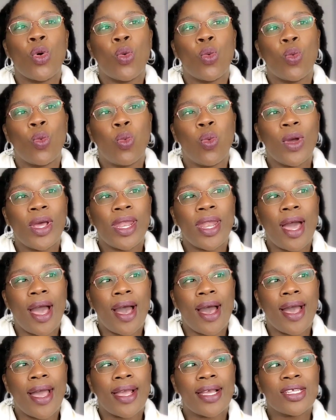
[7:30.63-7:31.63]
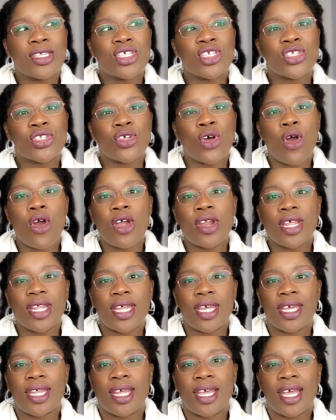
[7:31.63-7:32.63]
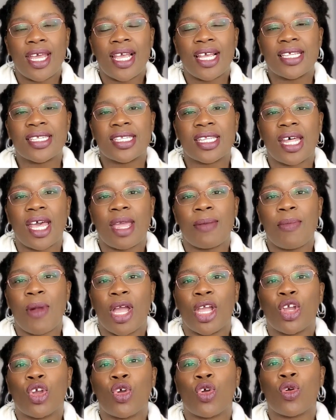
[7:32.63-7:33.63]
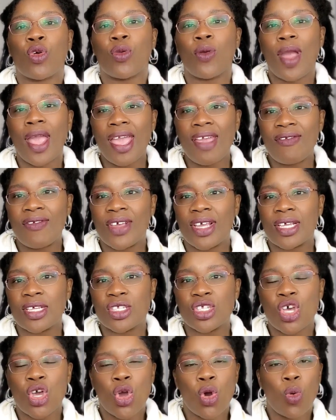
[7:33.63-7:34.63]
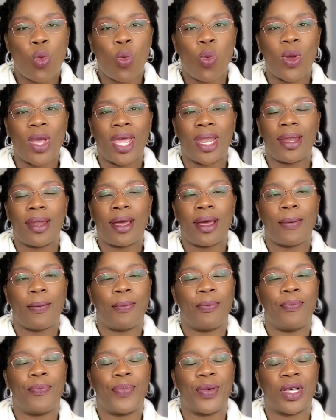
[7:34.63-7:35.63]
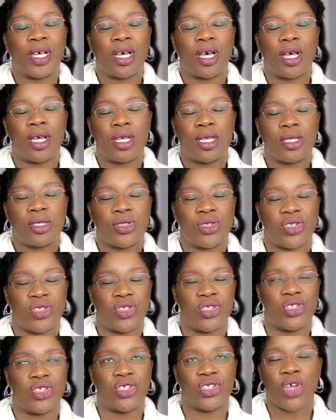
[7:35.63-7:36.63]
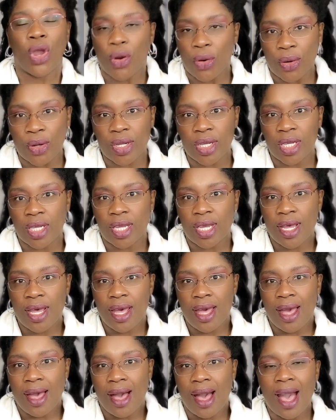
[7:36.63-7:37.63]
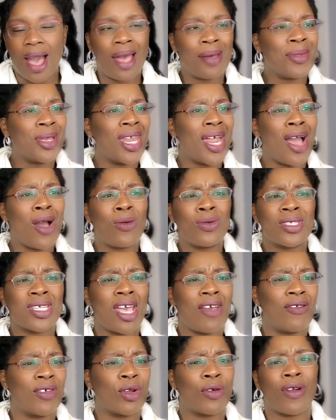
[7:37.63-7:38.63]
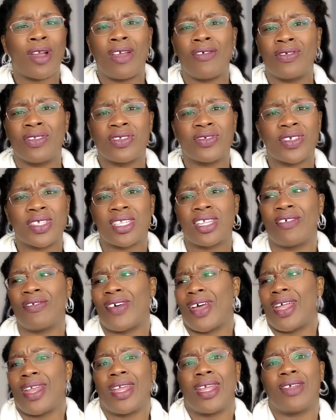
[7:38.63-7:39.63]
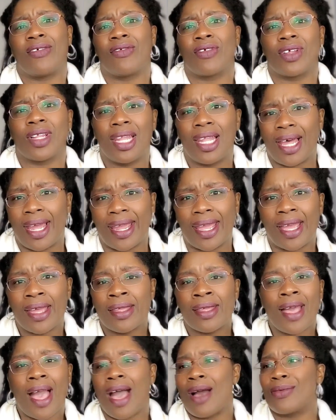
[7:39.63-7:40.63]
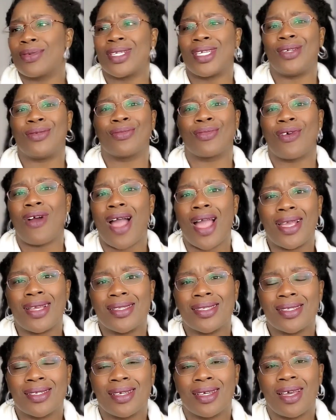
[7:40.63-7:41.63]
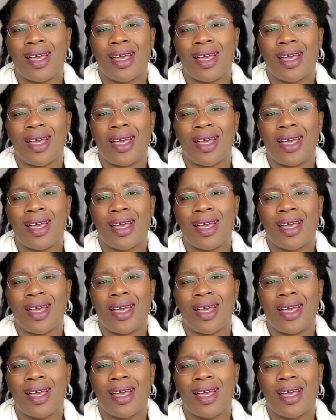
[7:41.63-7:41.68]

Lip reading: When I started it, it's like my cravings went berserk. I mean, I was having cravings for stuff I didn't even really like. I was eating rice.